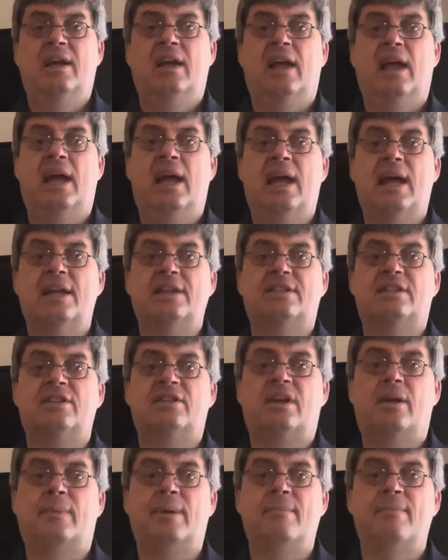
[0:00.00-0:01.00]
and it's
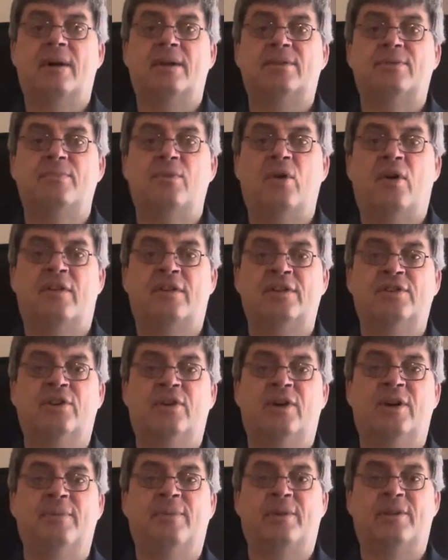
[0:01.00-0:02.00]
just gonna be much more
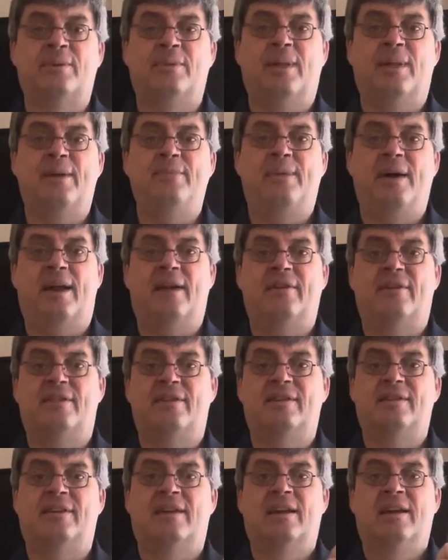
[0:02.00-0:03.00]
enjoyable to play better
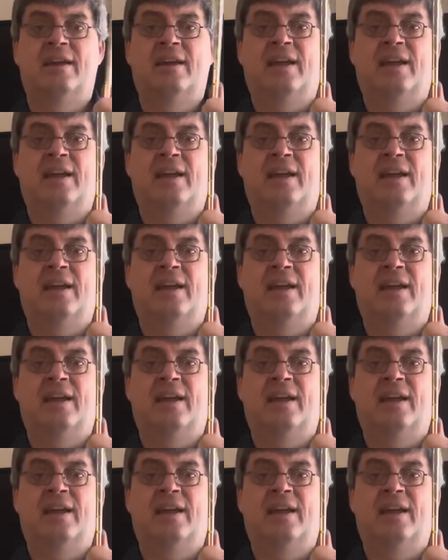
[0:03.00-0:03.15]
than